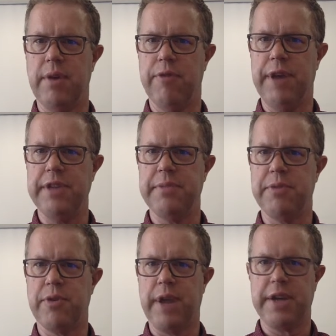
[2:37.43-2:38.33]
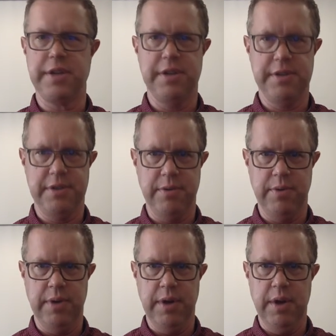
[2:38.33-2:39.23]
find some direction as
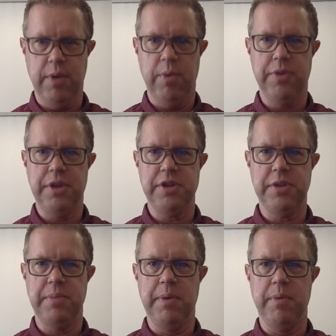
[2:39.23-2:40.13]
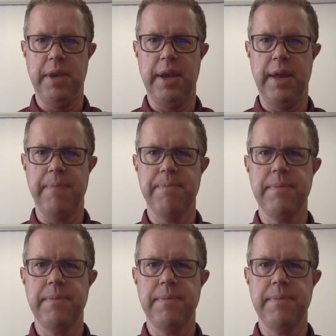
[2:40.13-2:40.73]
to what they should be reading.